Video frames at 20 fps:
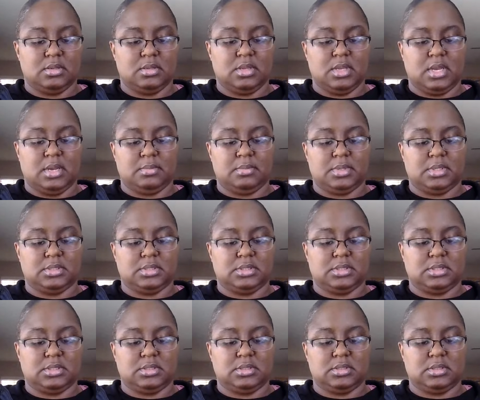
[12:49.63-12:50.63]
Yep,
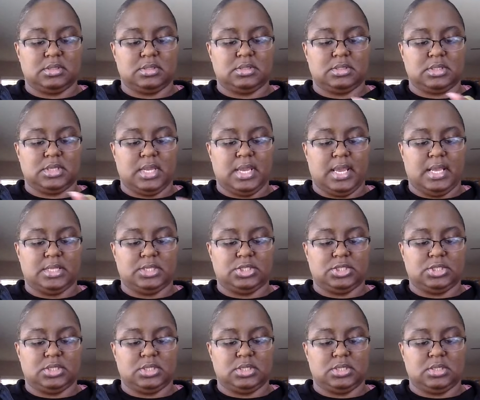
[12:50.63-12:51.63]
it's
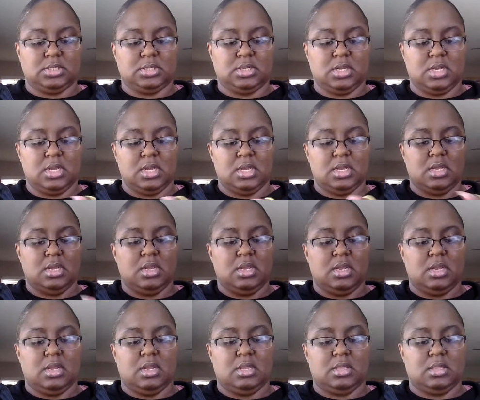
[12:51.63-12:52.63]
catching.
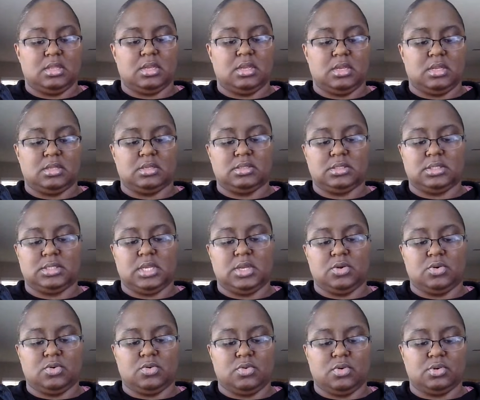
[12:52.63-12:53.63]
And then
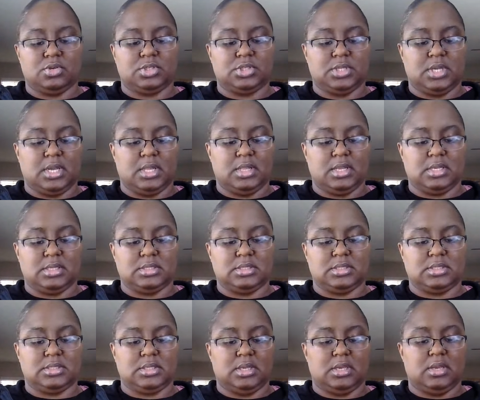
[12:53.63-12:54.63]
single crochet, let's
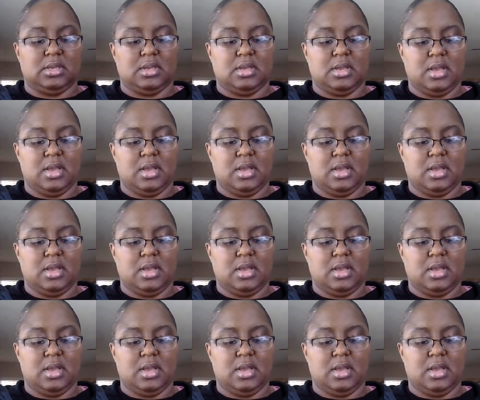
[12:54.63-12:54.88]
see